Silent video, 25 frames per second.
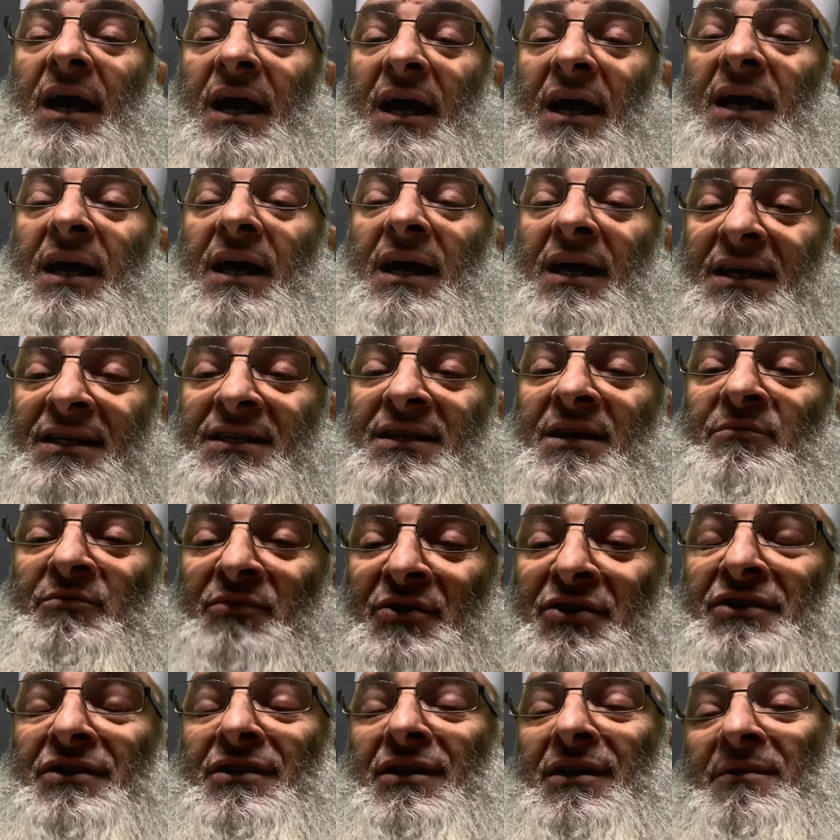is a
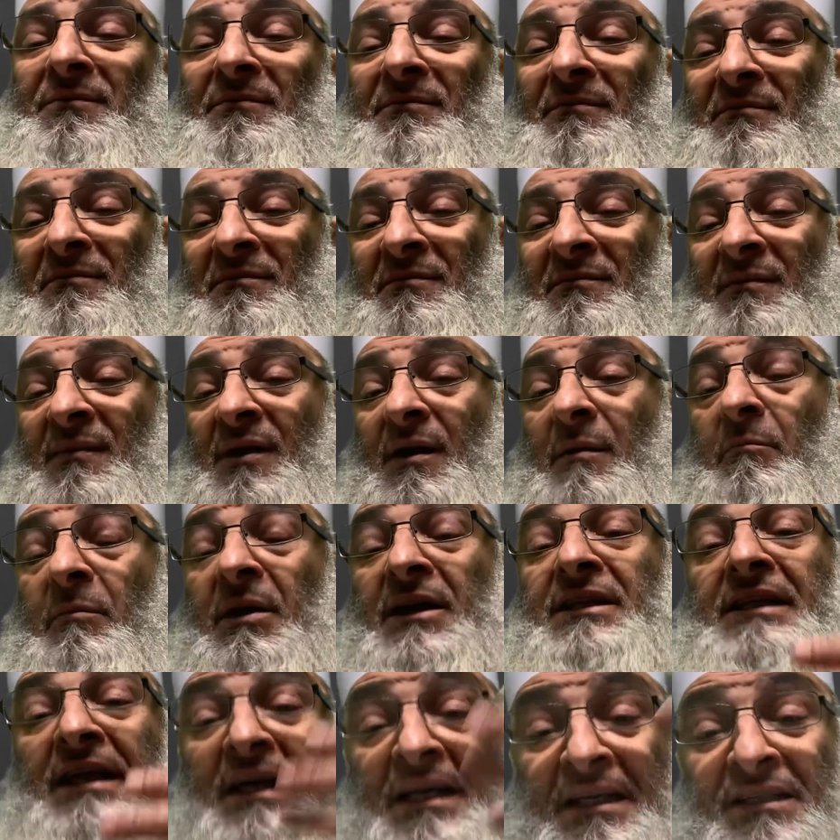Muslim,
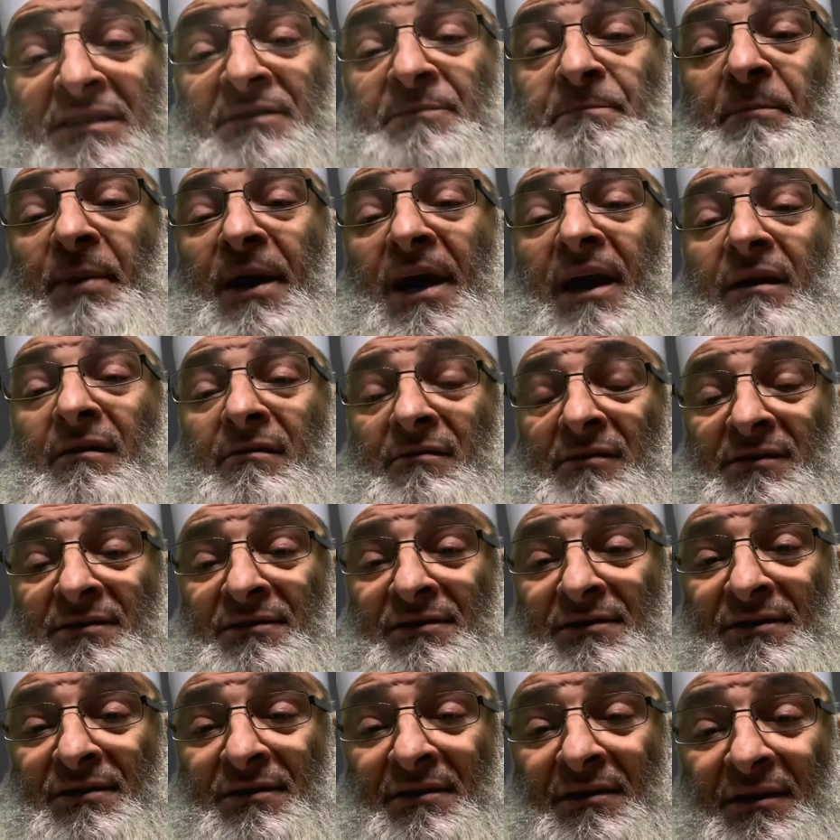but his
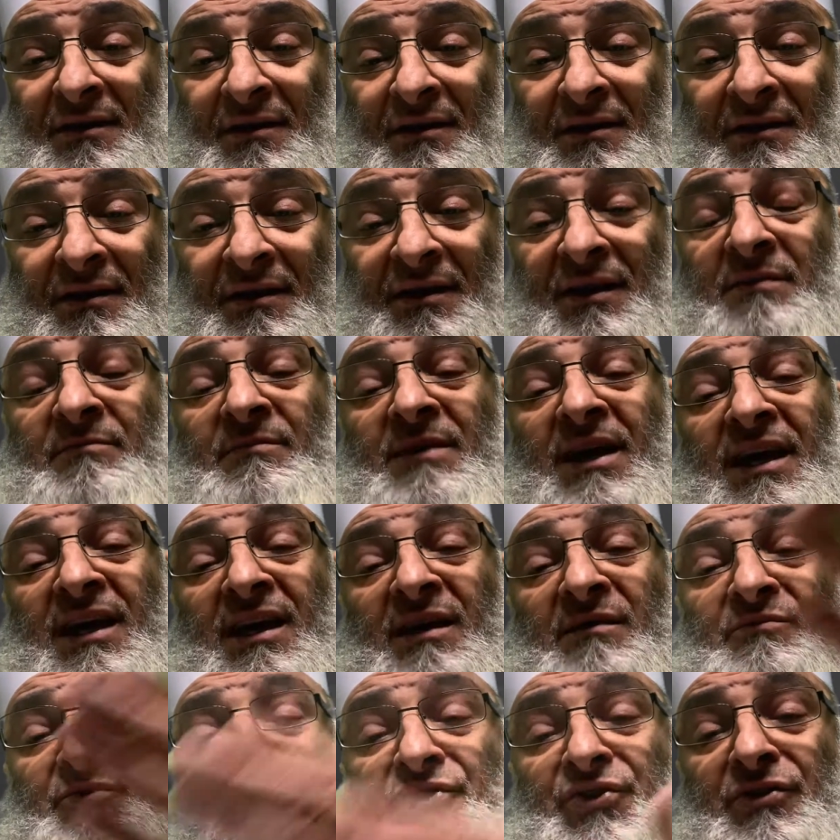parents, they make
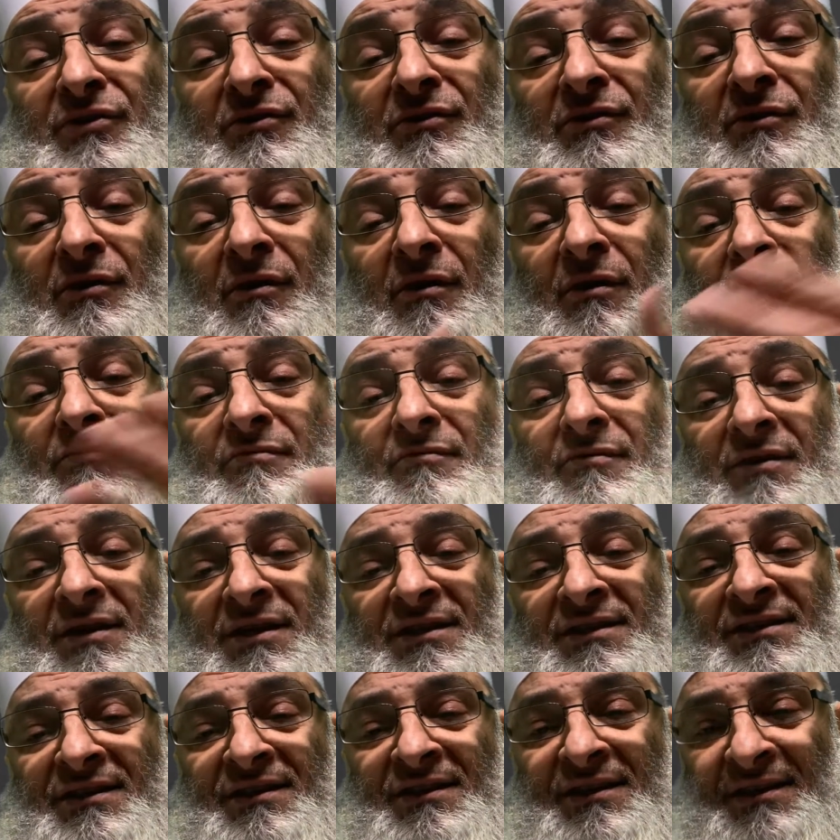him Jew or
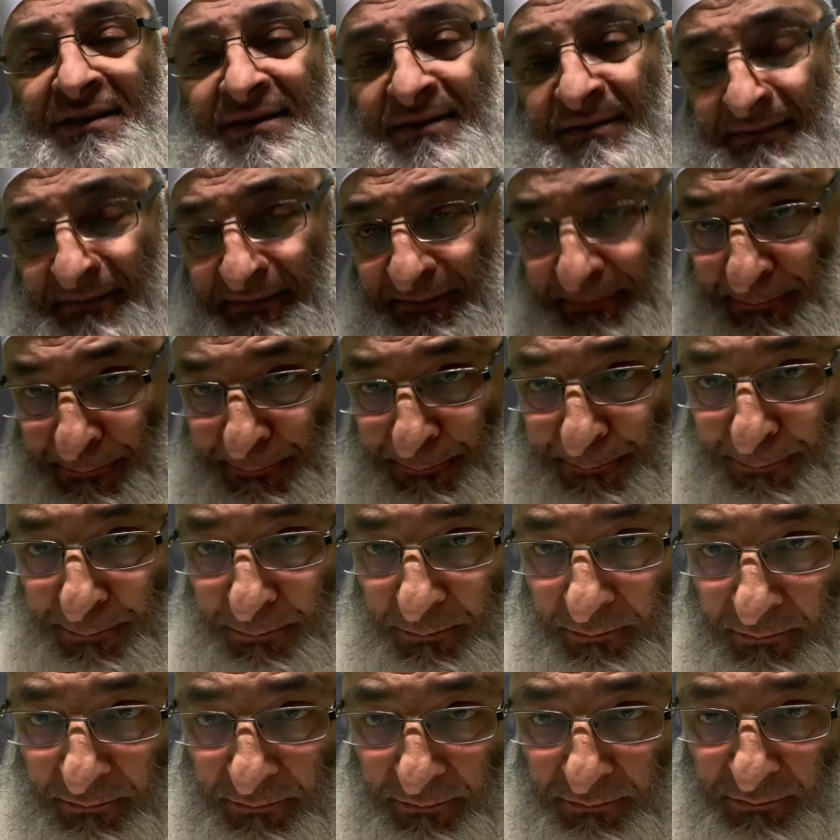Christian
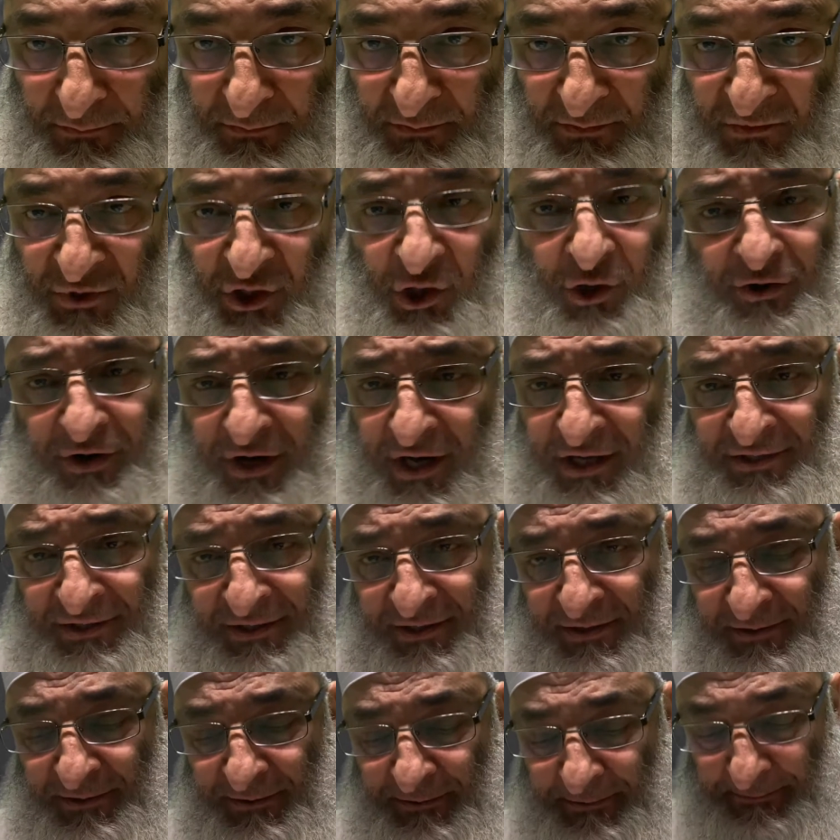or
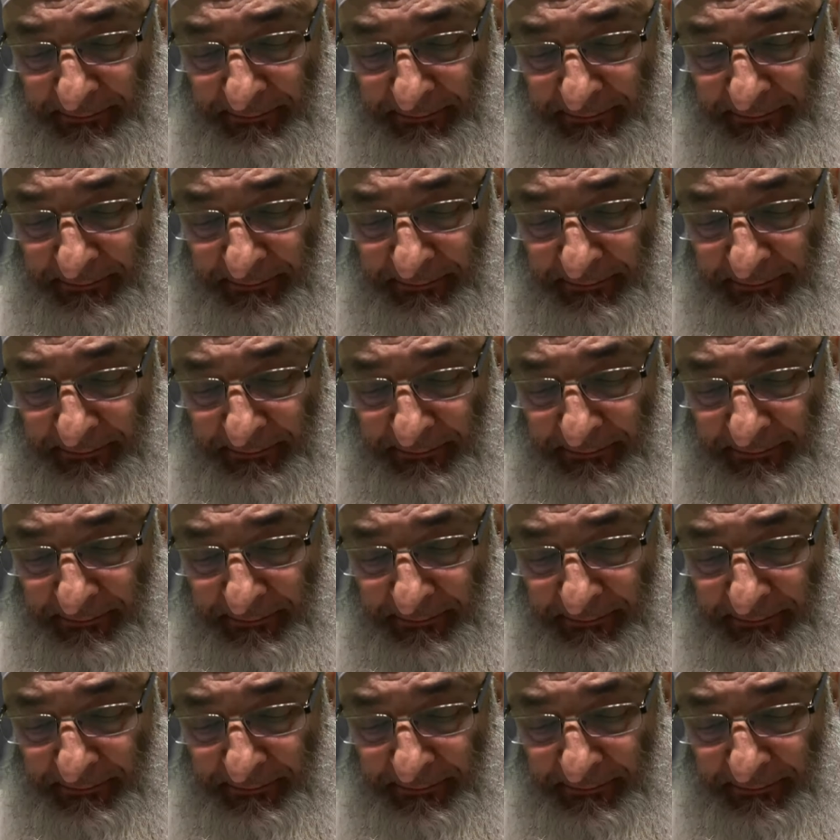others.